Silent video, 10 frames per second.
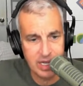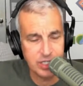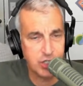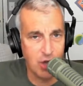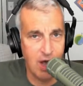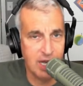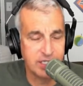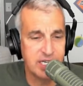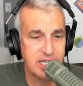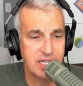
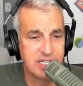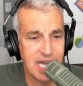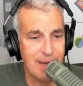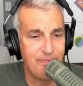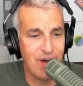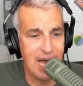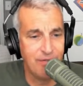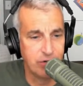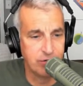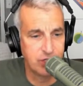songs, they did the top
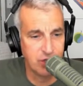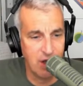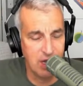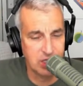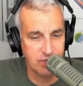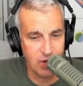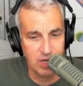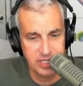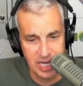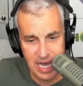500 songs of
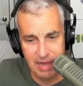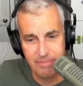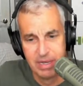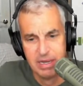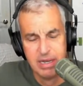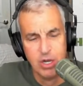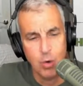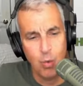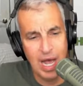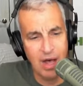all time.
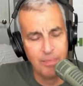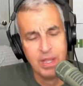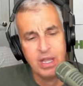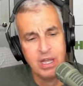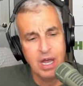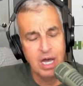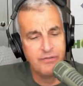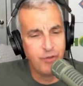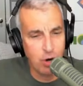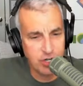Well,
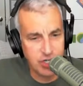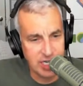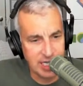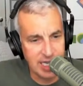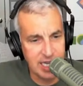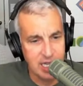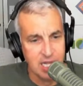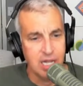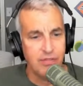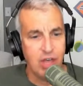unfortunately,
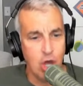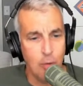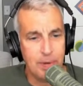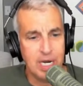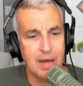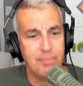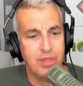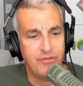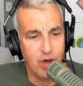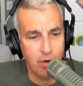they opened up
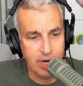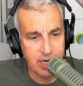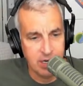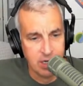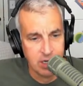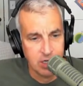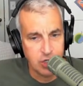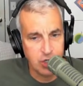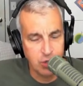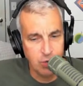the voting
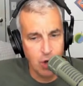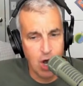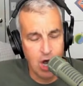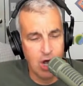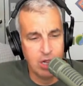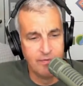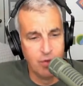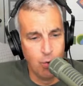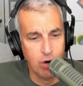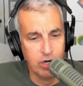to all of
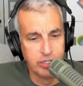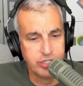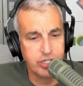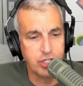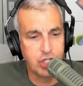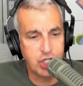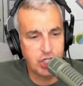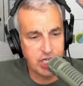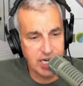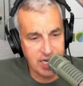the world's
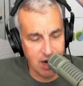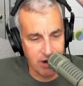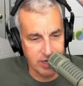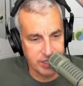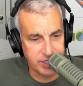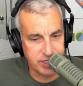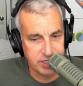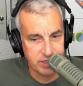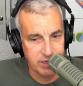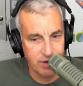shitty
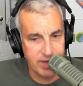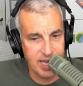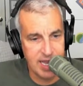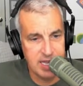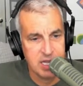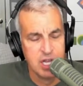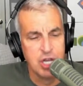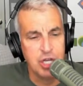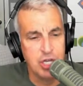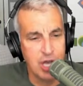artists, okay?
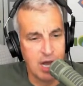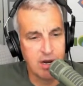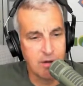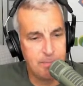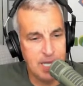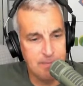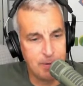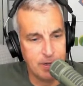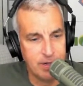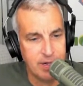Younger
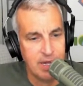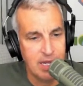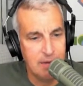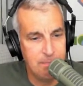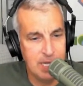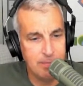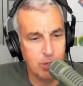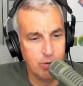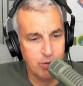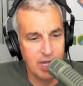people and
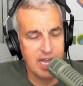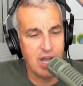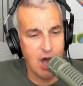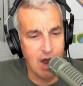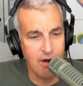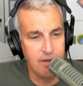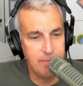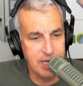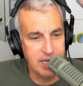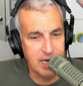people who like
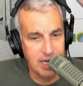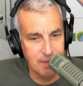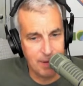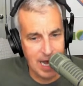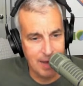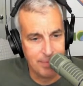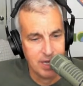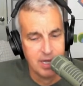R&B and hip-hop.